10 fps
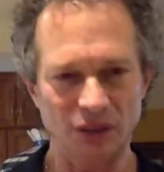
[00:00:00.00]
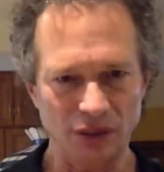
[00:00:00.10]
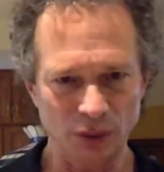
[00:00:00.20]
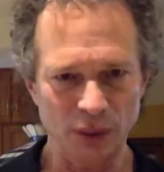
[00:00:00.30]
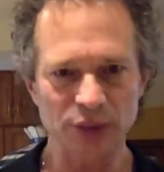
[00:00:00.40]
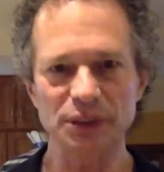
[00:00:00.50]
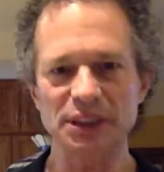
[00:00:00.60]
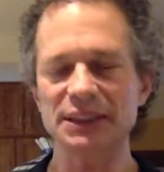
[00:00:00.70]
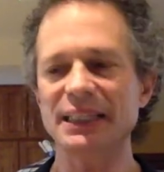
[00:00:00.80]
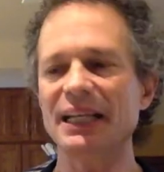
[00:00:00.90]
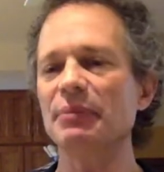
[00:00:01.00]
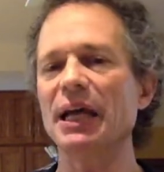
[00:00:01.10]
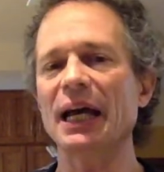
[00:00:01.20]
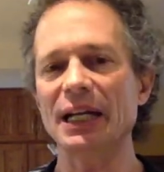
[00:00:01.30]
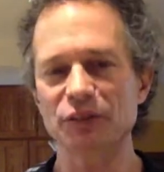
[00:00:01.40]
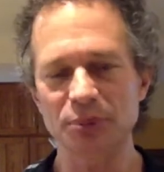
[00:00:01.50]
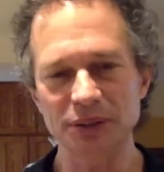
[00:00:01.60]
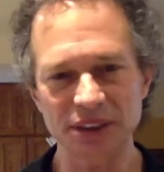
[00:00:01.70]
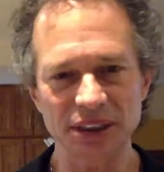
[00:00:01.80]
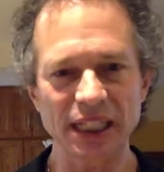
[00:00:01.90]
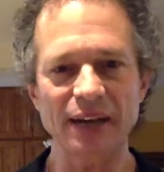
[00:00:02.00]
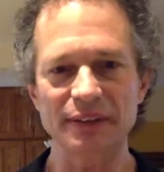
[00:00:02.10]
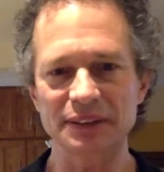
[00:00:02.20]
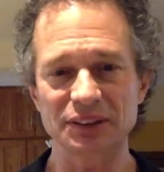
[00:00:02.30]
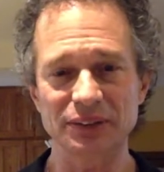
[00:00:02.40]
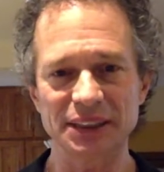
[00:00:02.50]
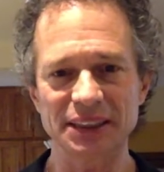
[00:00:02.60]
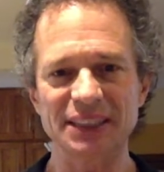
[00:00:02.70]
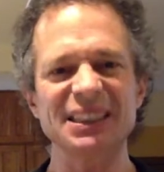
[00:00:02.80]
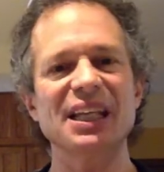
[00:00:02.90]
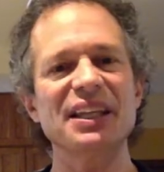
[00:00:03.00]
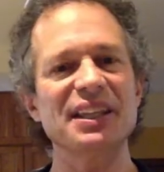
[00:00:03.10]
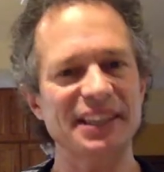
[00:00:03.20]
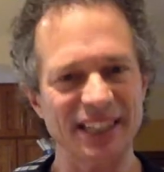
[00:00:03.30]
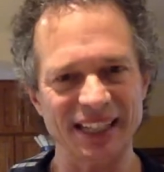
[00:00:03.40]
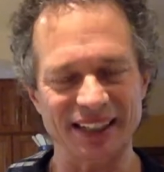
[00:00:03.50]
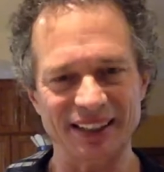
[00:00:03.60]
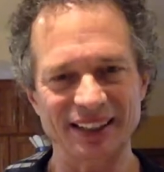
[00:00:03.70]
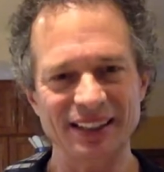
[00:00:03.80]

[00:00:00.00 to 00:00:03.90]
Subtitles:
always with the same attributes and characteristics thing?